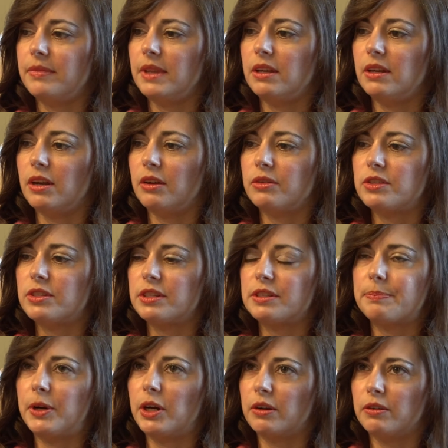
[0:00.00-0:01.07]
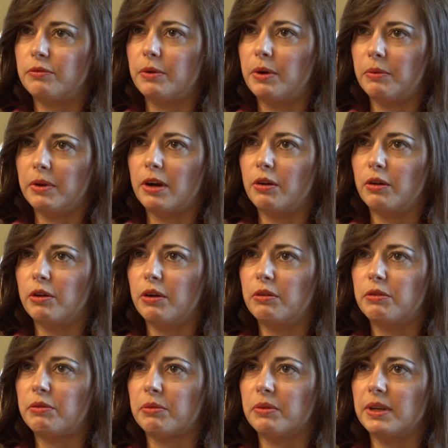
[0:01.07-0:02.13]
You know, it's just part of what we all go
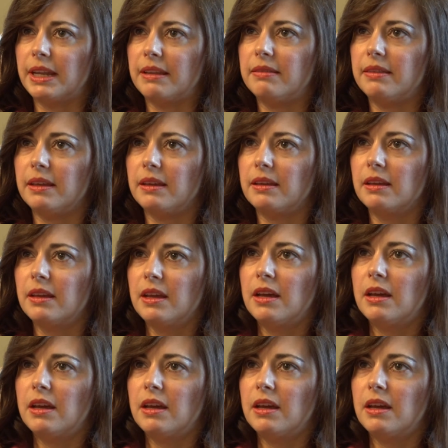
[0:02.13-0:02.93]
through, and I think